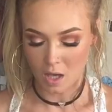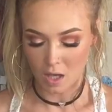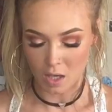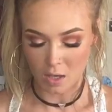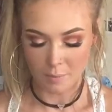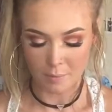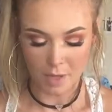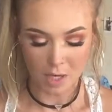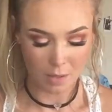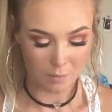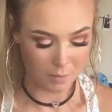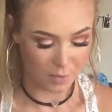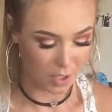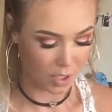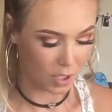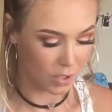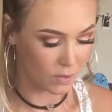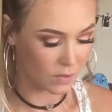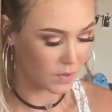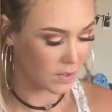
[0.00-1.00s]
And I'm going
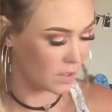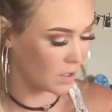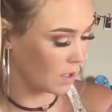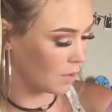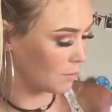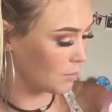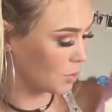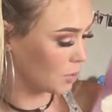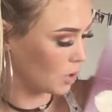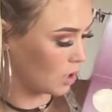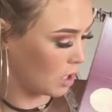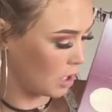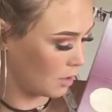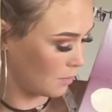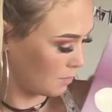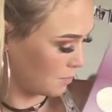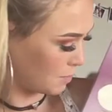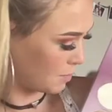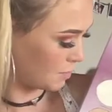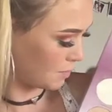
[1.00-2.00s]
to use
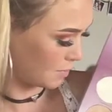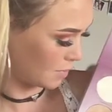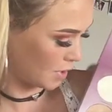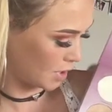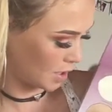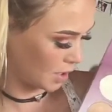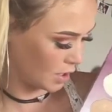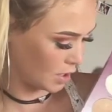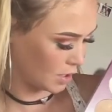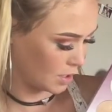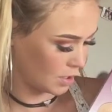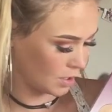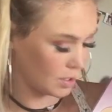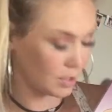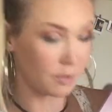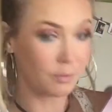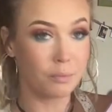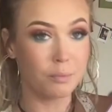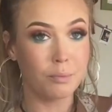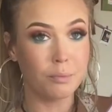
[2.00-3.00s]
Gumdrop
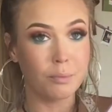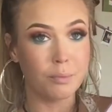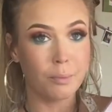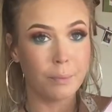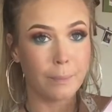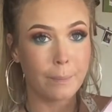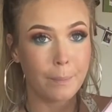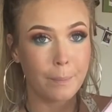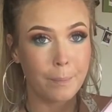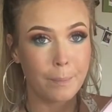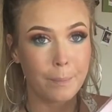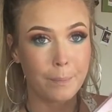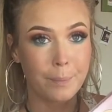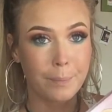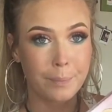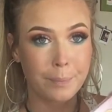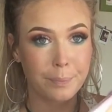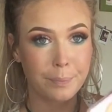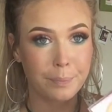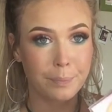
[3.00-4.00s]
and
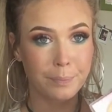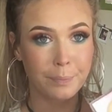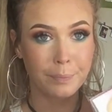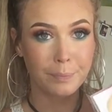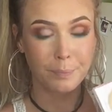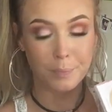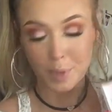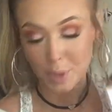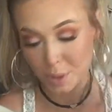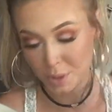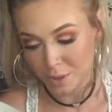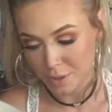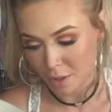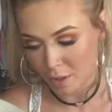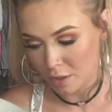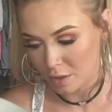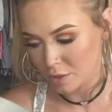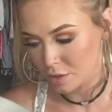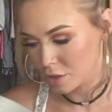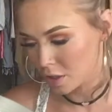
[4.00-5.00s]

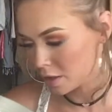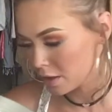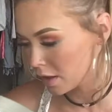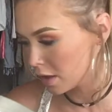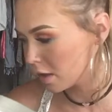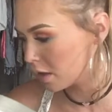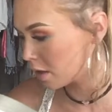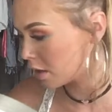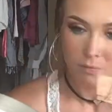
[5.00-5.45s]
Butterscotch, I think.